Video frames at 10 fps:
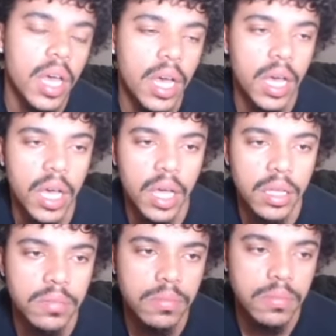
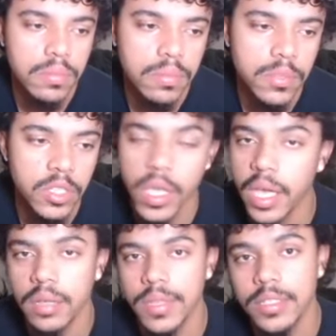So,
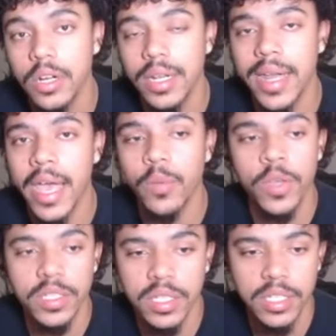yeah, that's already nine
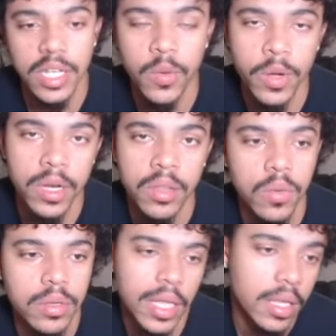wins, and they just got to win another
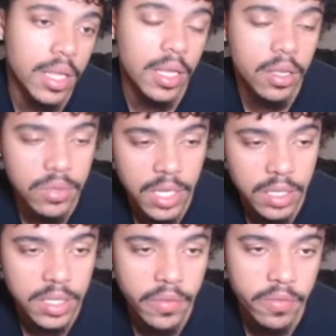one. I think they can go
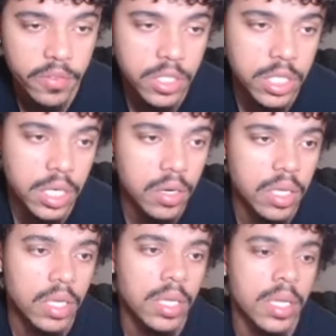10-7 for
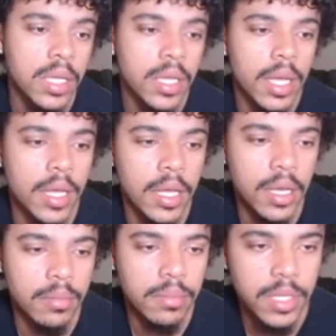Shody.
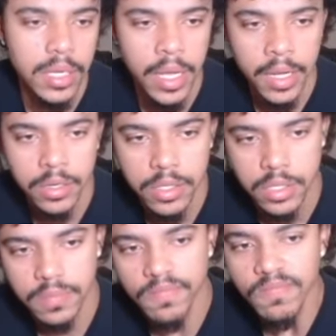The Niners,